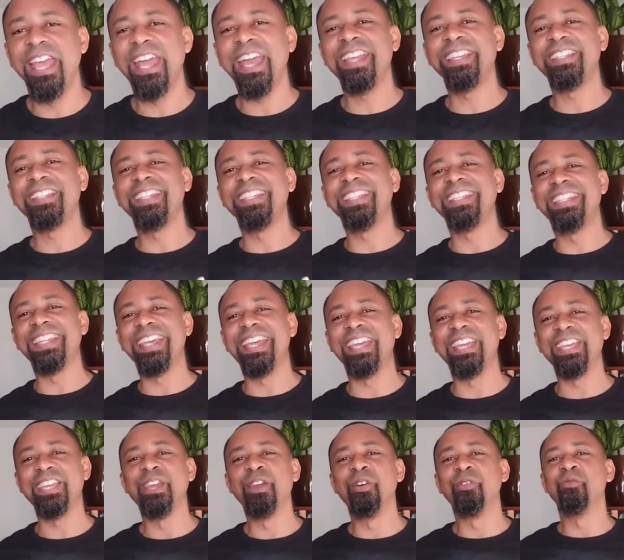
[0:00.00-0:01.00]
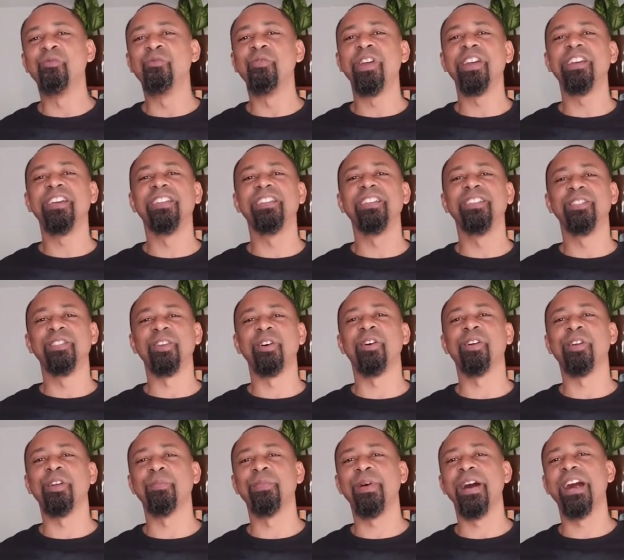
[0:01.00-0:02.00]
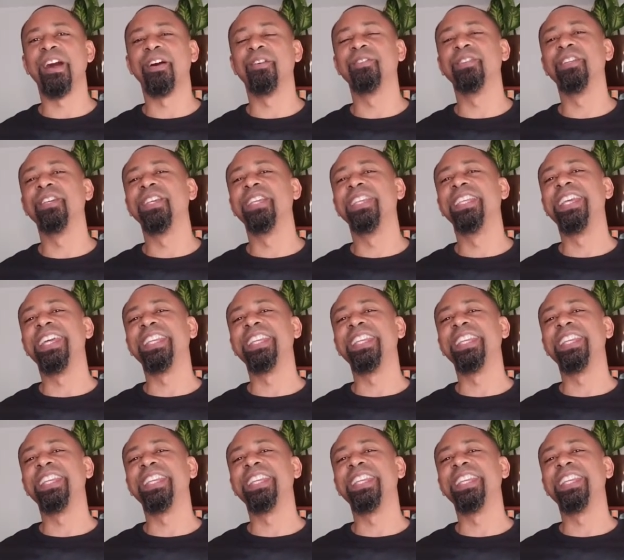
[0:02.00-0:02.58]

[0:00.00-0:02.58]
and today we're going to talk about